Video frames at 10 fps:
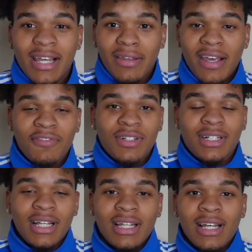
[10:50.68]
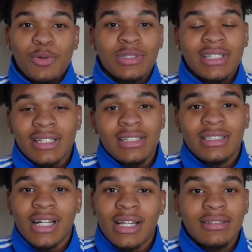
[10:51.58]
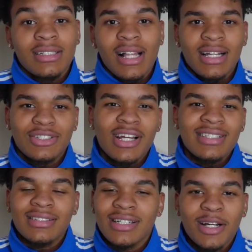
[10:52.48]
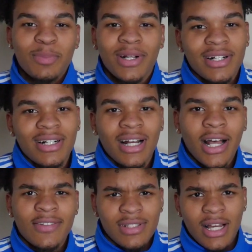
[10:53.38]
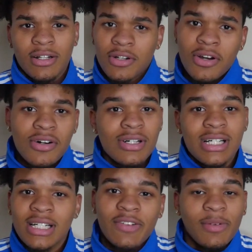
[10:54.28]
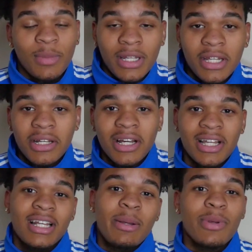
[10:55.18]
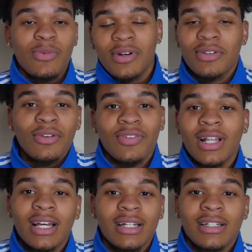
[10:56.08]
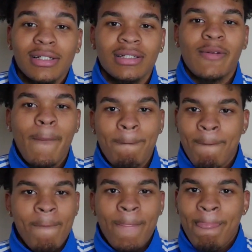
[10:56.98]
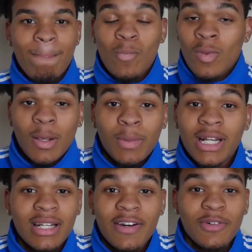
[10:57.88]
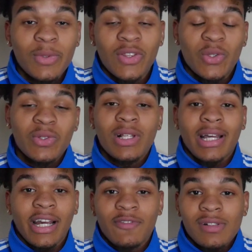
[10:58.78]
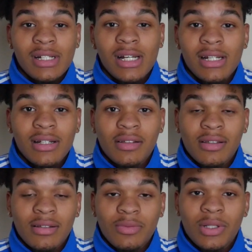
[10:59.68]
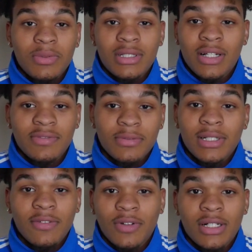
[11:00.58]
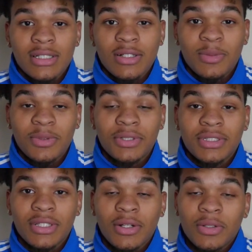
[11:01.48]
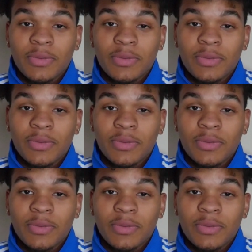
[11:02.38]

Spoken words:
After that, I was texting Jazzy, like, trying to send her paragraphs, like, no, it didn't even mean nothing. I've been wanting you for like a year. But it never went through. Like, after that, we was never really friends no more, so.